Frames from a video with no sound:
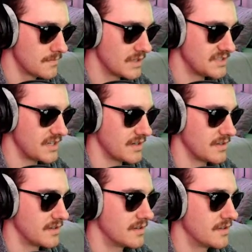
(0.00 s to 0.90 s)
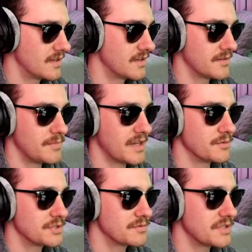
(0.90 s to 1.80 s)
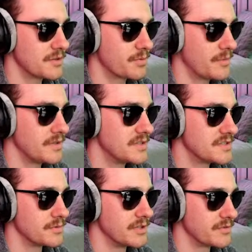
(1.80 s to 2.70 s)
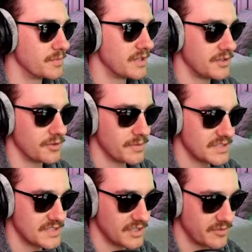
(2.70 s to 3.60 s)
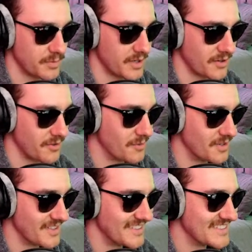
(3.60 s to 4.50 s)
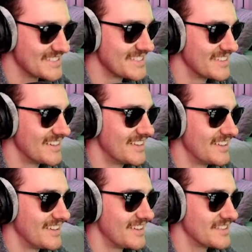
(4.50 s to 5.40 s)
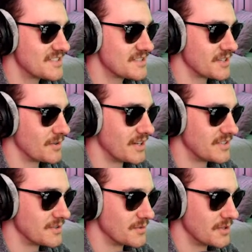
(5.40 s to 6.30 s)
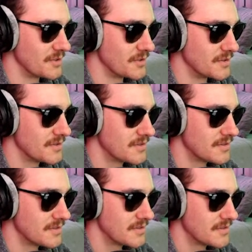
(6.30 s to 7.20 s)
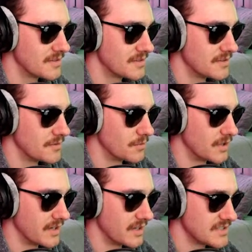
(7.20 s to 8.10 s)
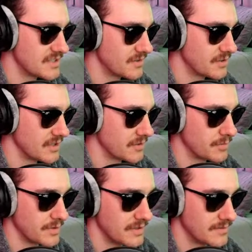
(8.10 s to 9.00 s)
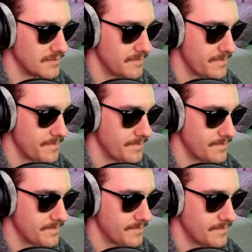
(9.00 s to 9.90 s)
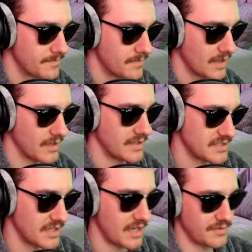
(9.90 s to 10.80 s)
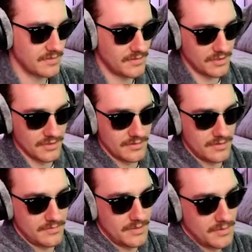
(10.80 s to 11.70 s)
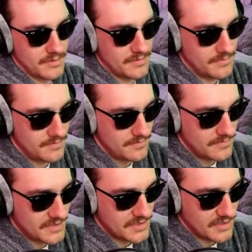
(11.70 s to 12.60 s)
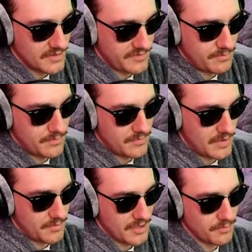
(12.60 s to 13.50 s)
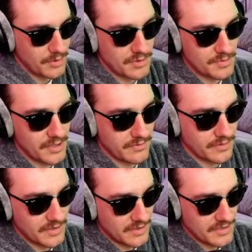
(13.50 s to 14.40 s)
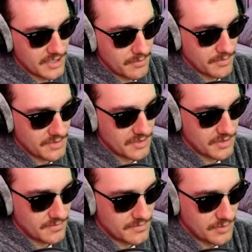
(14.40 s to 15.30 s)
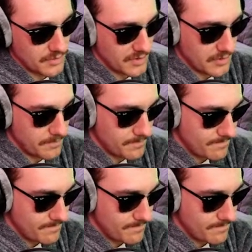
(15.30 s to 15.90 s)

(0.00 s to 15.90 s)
Because, yeah. Man, I wish there probably is a way for me to hear myself, but I don't know what it is. So I don't know what I sound like, but I guess I haven't here. I'm gonna see if my computer's been on for a long time. I'm just gonna do a little.